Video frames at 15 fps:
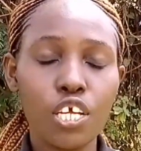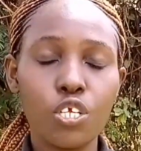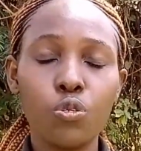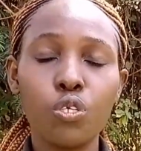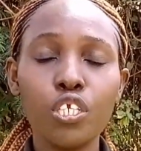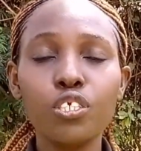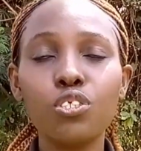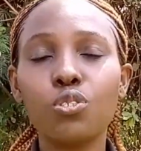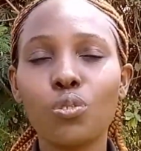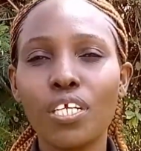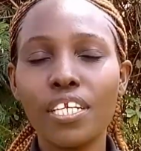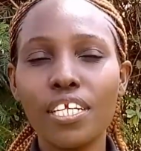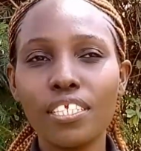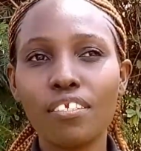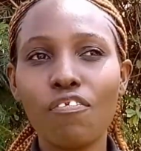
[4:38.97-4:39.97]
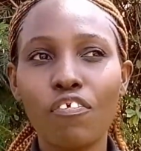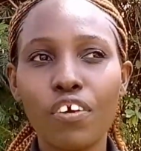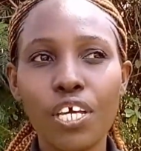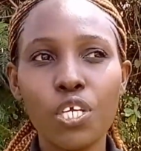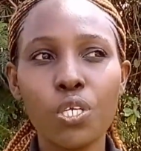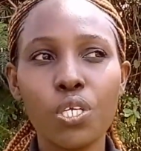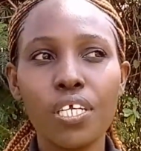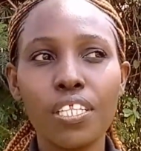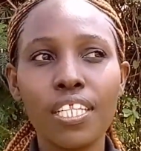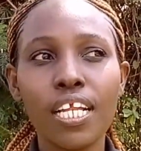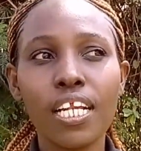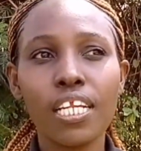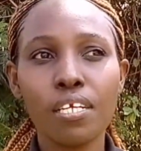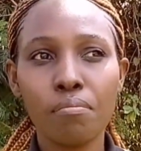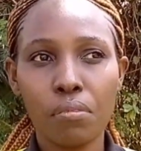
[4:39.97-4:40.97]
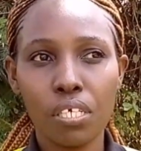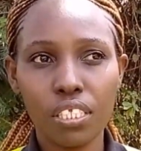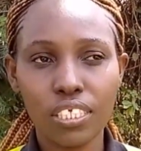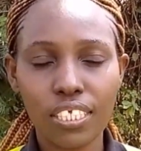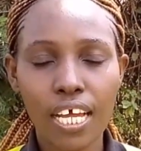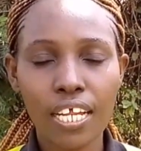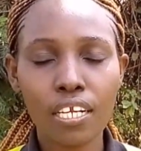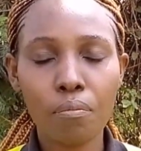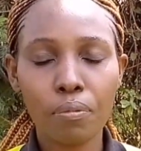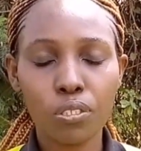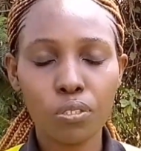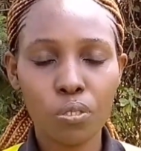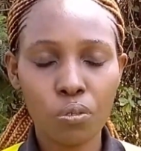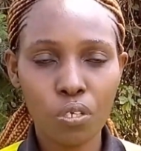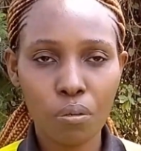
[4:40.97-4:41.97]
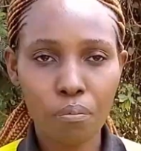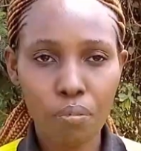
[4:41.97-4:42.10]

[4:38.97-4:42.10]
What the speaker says: You need to identify the limits under personal